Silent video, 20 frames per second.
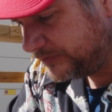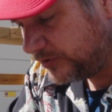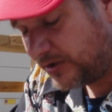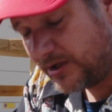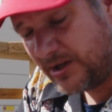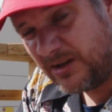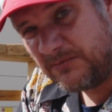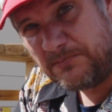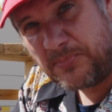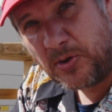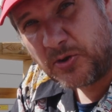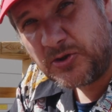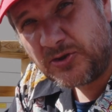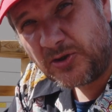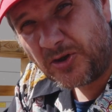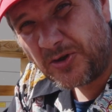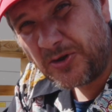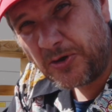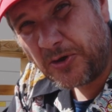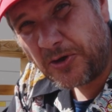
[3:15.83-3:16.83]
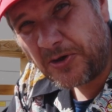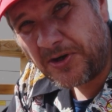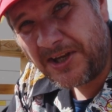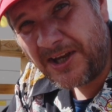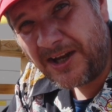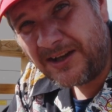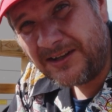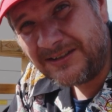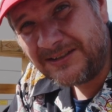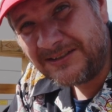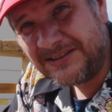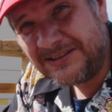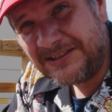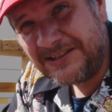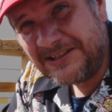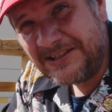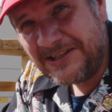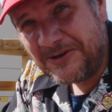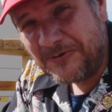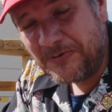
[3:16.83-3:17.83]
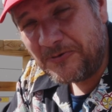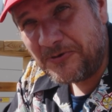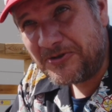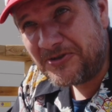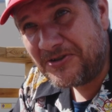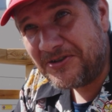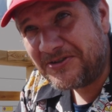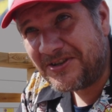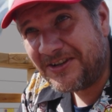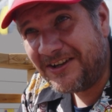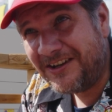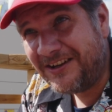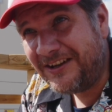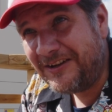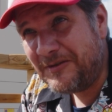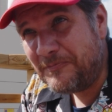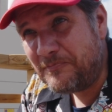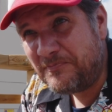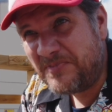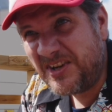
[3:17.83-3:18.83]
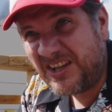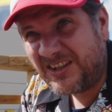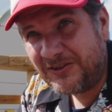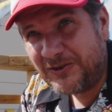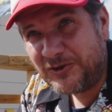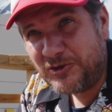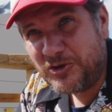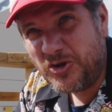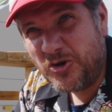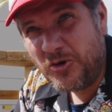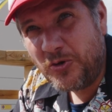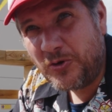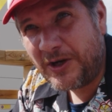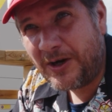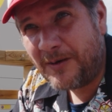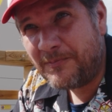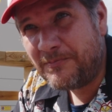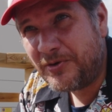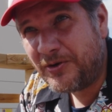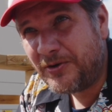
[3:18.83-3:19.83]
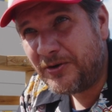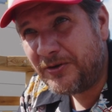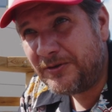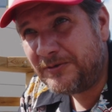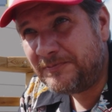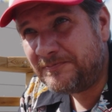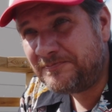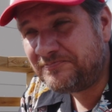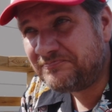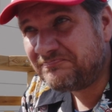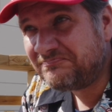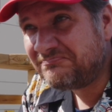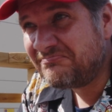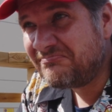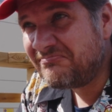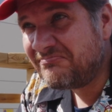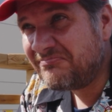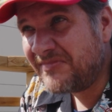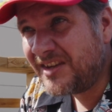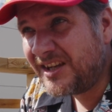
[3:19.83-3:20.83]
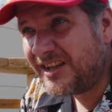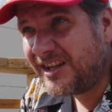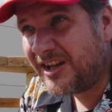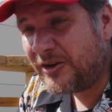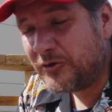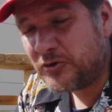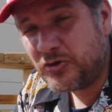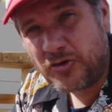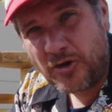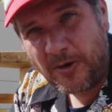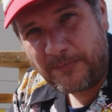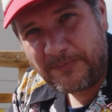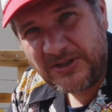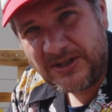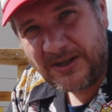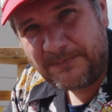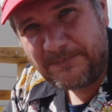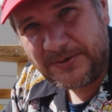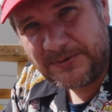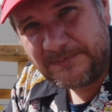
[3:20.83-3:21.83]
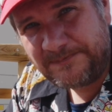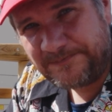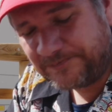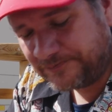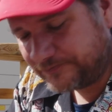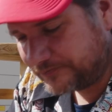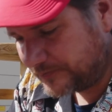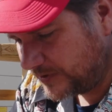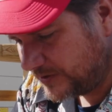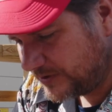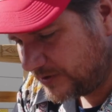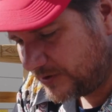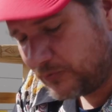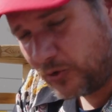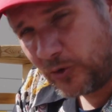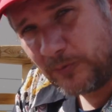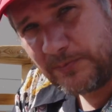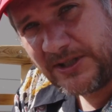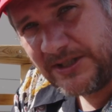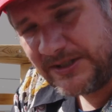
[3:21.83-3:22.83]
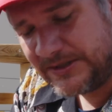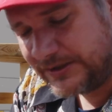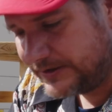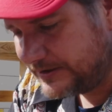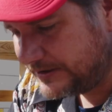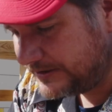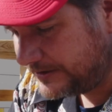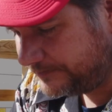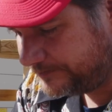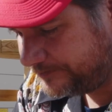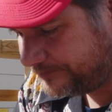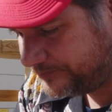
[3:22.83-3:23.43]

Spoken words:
You can have Boston gurka, which is a pickled cucumber, kind of chopped up in small pieces.